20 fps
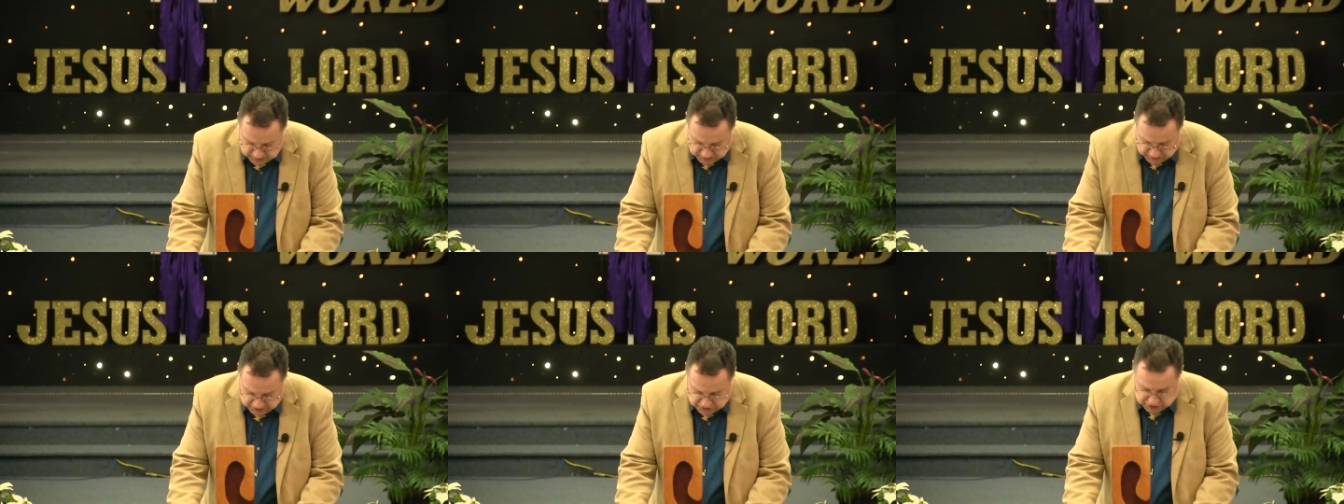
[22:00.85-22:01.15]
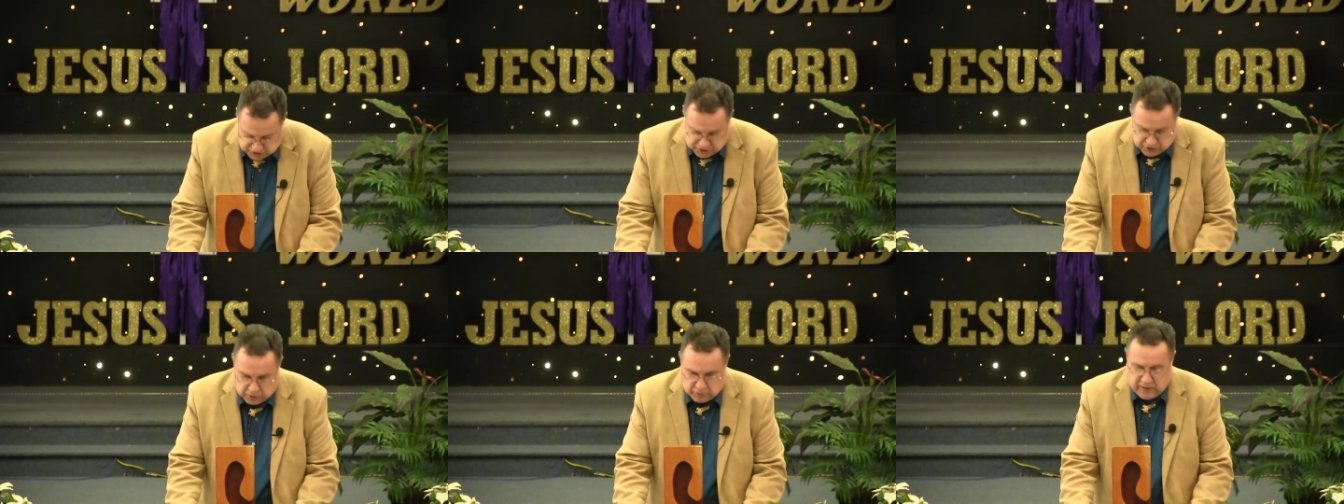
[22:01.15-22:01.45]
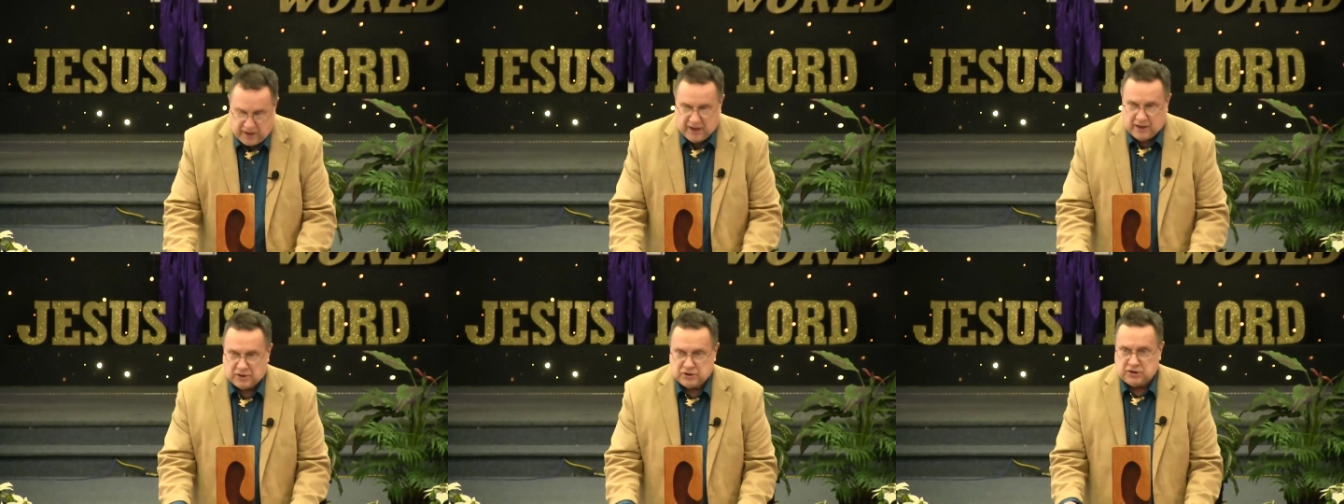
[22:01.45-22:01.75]
touched the
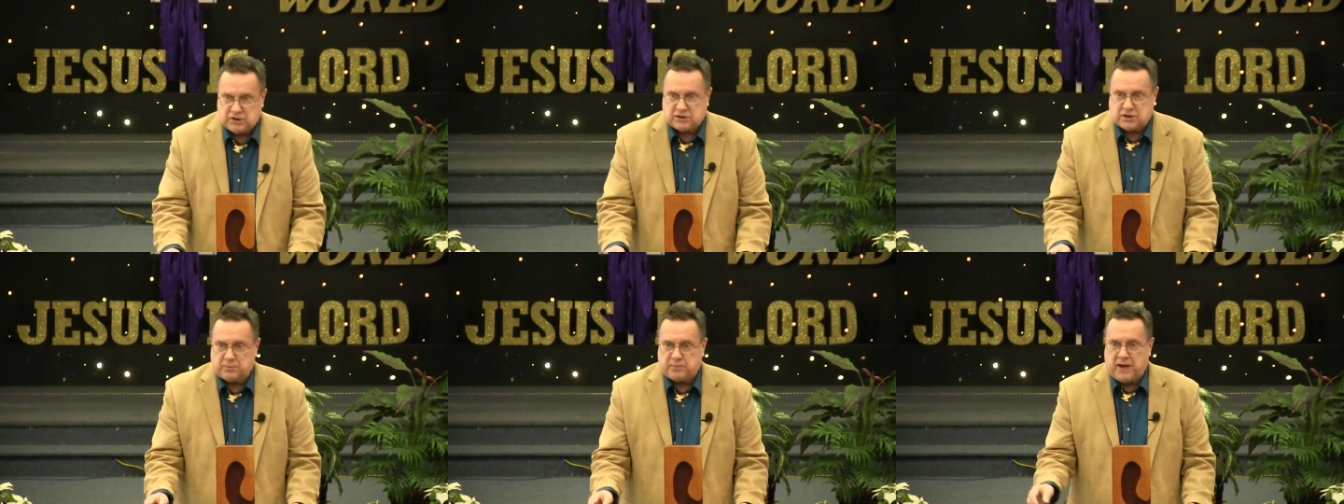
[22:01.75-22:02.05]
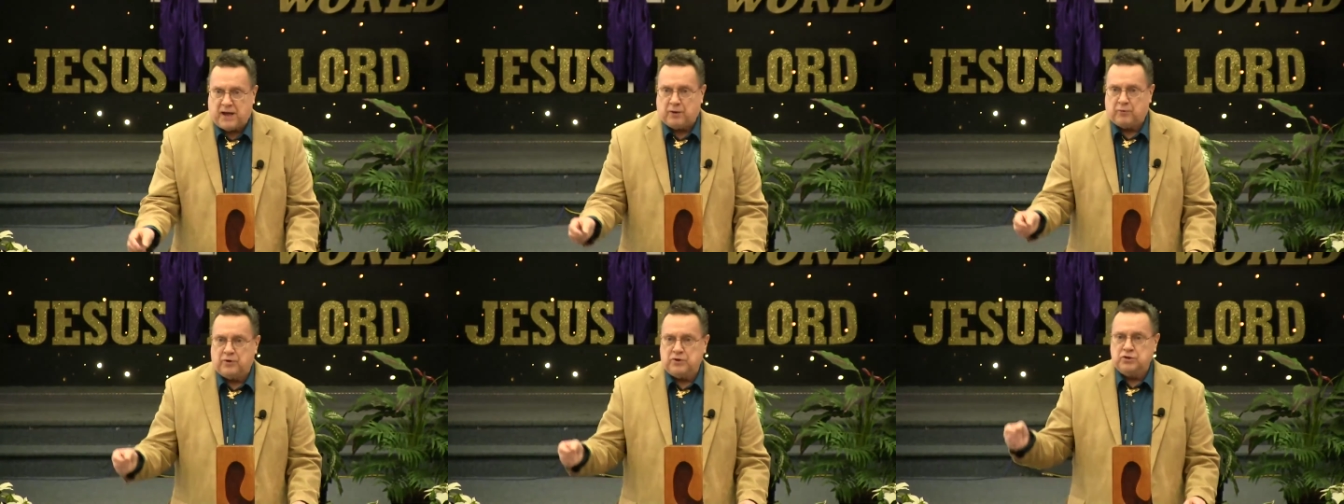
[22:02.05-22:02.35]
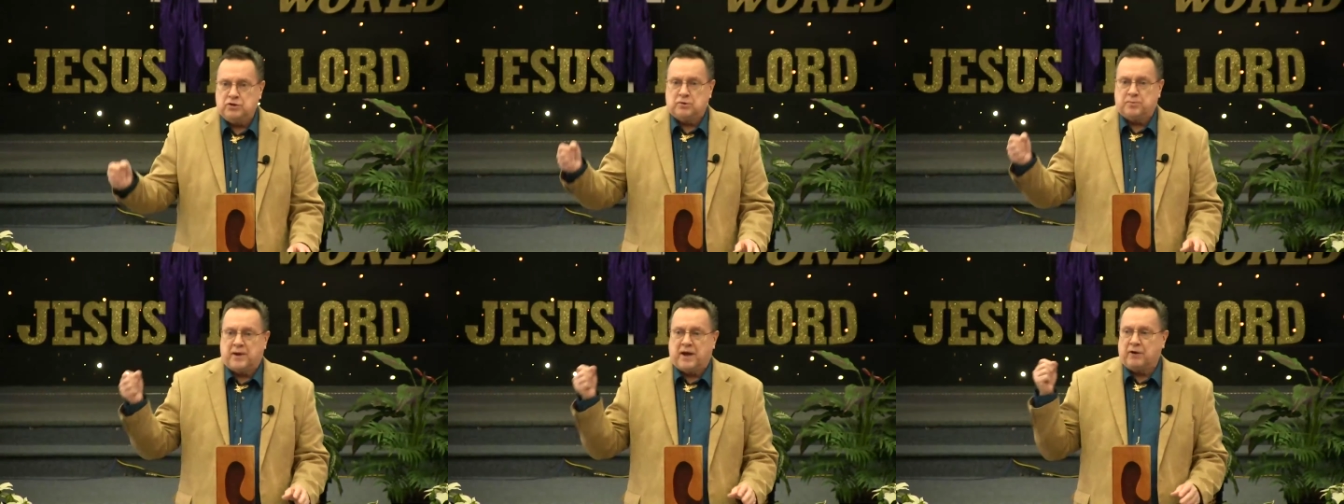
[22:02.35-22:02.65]
ground. Just about when
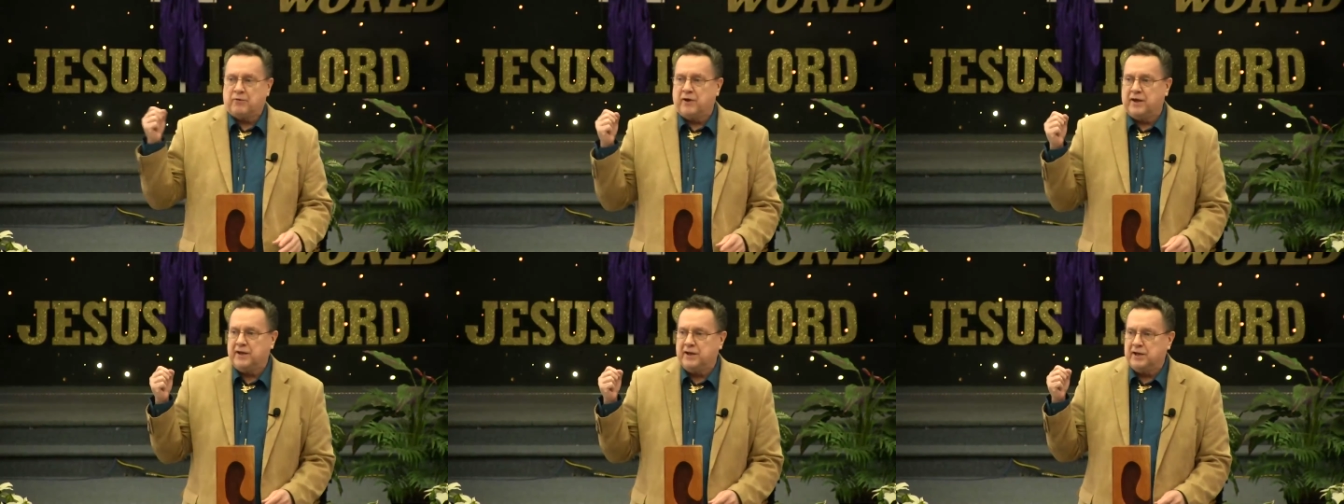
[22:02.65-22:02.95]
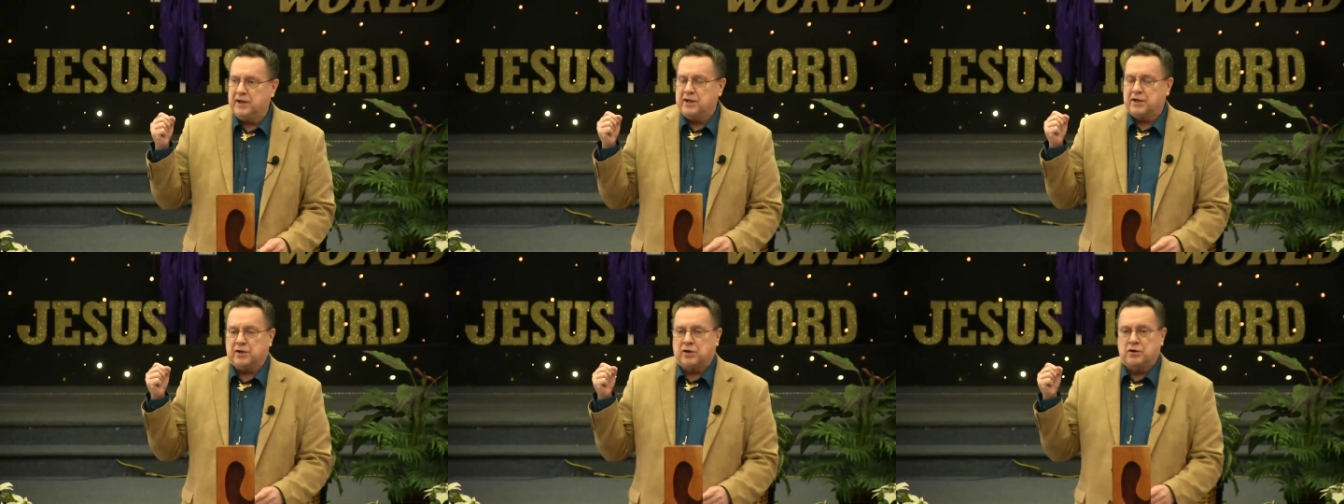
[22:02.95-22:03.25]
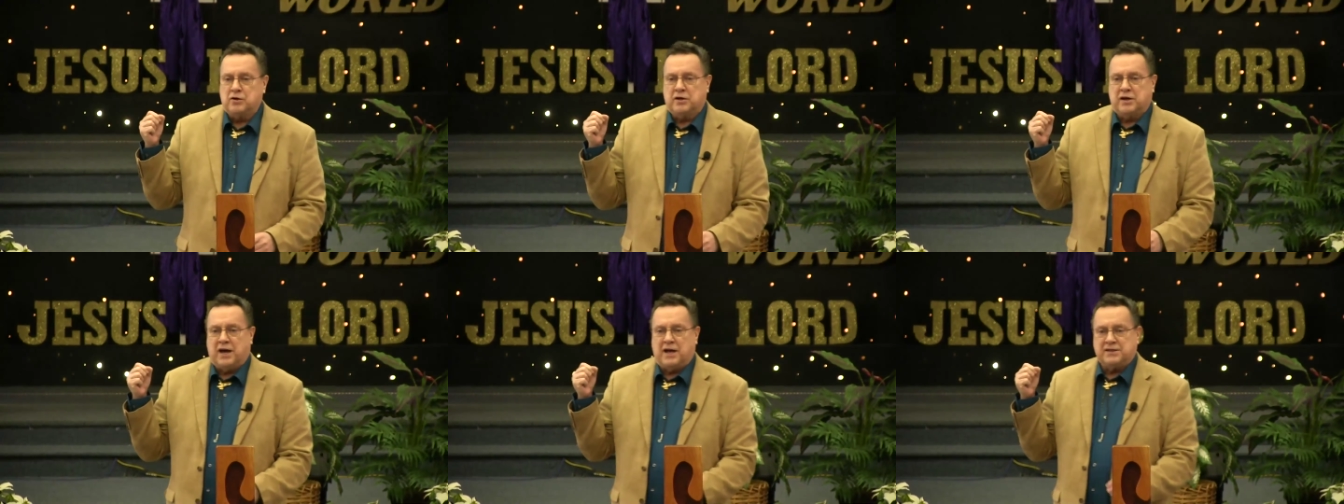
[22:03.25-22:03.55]
you're about ready to let
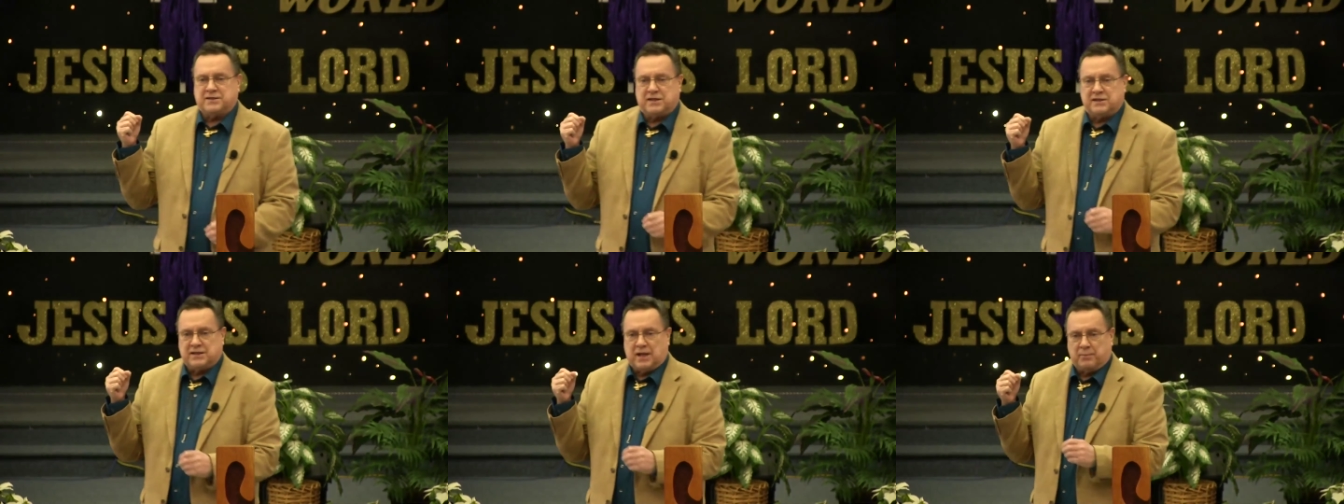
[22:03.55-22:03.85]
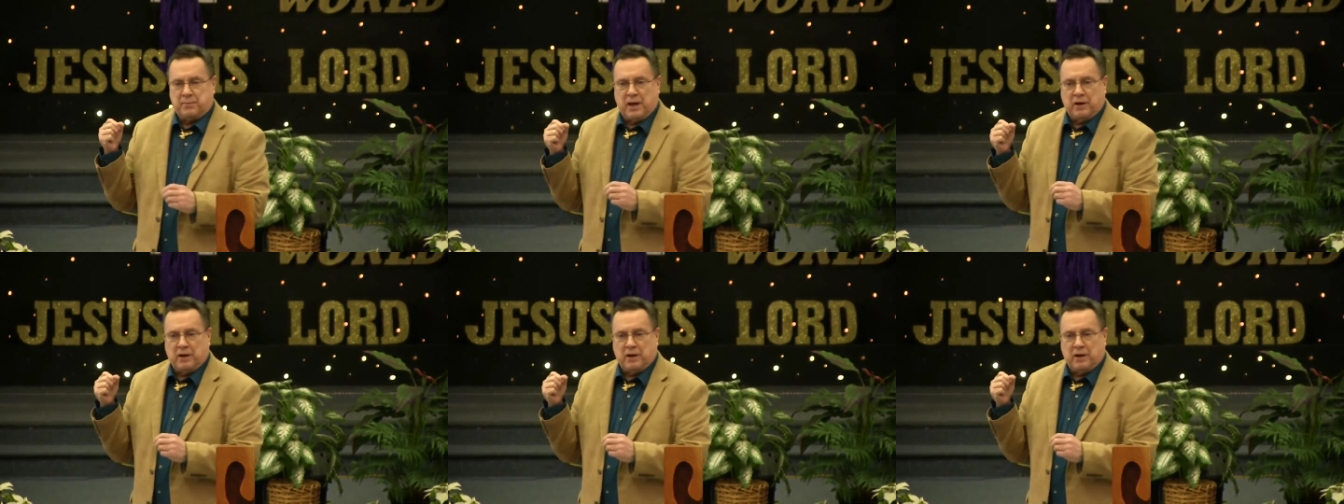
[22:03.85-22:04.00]
go, God says, I'm